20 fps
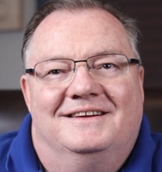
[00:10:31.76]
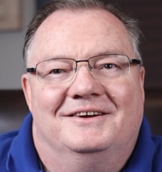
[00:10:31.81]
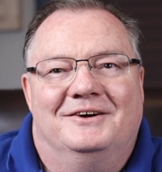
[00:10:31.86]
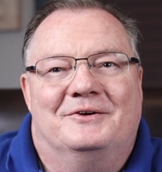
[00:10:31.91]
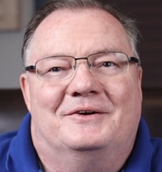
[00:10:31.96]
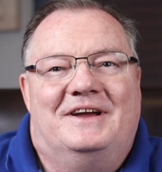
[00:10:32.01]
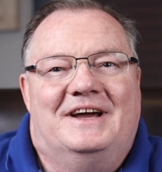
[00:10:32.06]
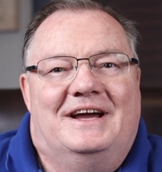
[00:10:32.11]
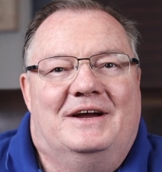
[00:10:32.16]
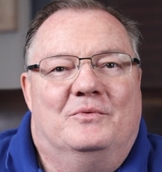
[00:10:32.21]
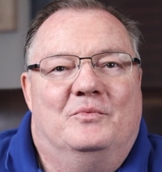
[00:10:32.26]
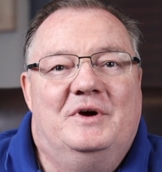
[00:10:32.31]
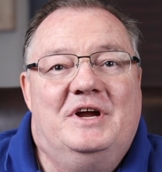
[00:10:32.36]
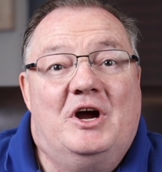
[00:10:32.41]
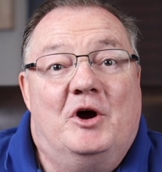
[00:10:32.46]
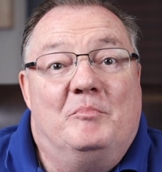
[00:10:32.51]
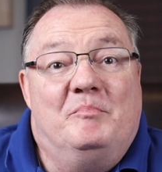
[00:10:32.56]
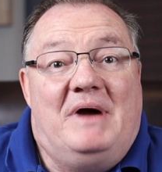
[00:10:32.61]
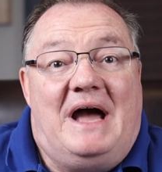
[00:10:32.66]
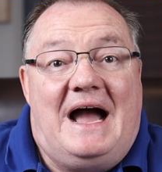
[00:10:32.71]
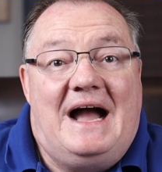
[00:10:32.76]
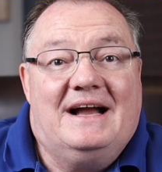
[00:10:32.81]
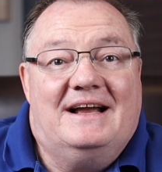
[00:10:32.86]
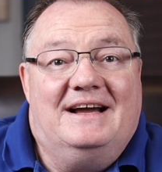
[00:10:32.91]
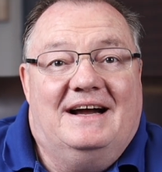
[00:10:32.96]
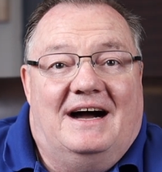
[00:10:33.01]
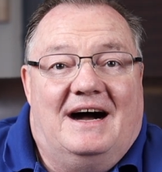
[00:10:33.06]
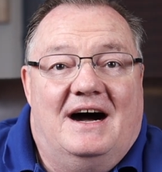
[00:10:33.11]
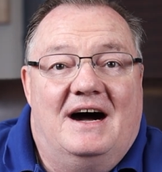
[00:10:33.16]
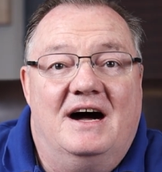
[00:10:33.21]
Okay, we are
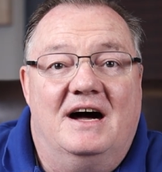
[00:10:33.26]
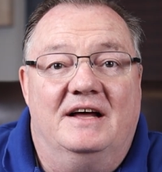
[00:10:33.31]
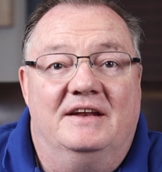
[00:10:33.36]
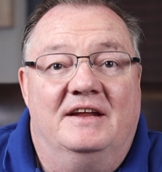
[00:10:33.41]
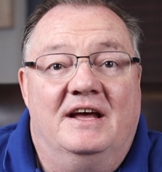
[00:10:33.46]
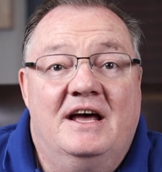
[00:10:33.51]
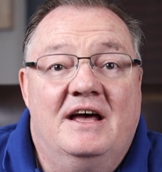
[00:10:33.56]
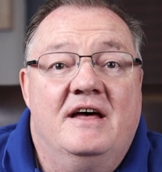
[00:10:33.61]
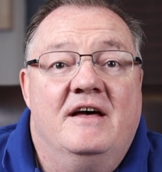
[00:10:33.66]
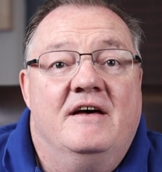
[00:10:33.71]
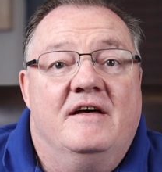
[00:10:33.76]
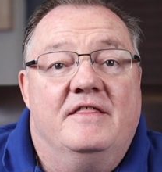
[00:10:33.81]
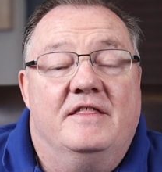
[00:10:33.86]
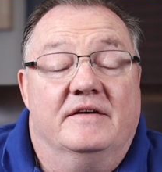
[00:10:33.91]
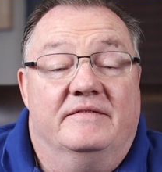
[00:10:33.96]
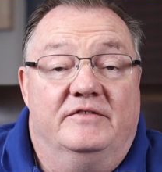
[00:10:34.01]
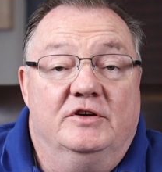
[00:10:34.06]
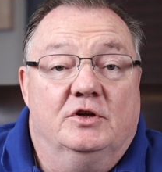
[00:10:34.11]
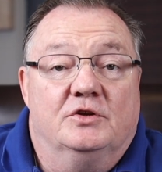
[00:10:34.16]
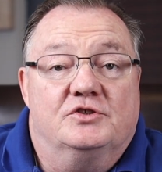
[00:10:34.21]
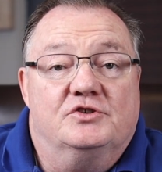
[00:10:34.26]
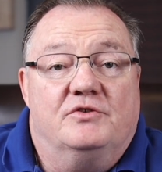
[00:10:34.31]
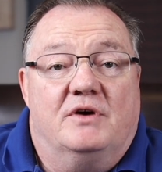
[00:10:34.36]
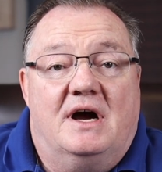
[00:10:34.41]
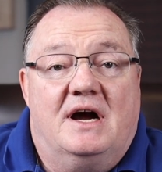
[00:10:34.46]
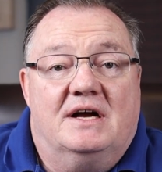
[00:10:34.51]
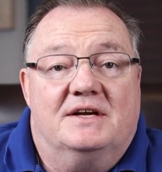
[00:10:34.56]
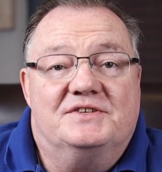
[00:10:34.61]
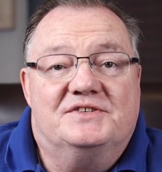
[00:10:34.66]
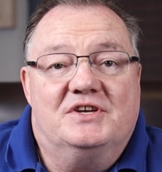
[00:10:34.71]
back on the
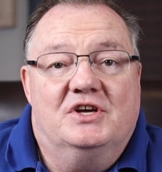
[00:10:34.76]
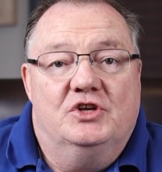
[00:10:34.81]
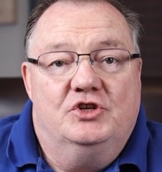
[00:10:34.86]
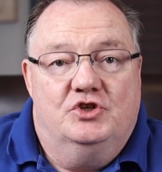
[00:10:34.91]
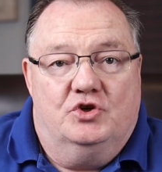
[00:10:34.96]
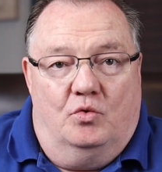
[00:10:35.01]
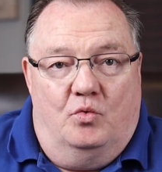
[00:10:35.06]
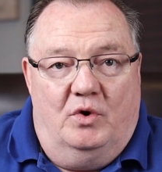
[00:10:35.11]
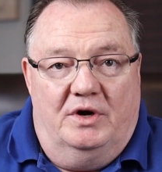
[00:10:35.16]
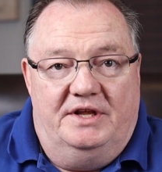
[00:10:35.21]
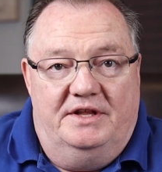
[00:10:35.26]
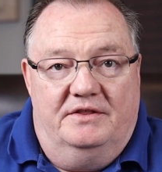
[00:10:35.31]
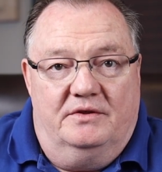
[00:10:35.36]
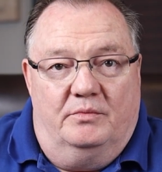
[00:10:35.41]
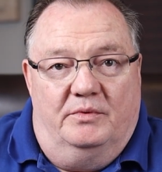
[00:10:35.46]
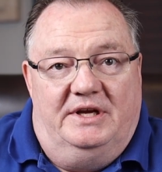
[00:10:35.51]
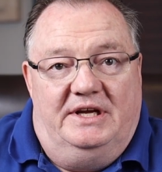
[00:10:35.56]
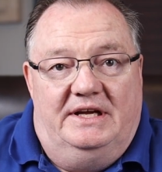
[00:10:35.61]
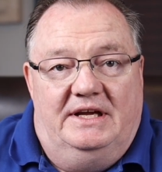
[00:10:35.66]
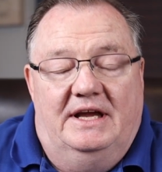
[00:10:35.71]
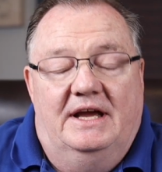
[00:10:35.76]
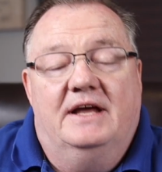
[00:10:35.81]
Viltrox 23.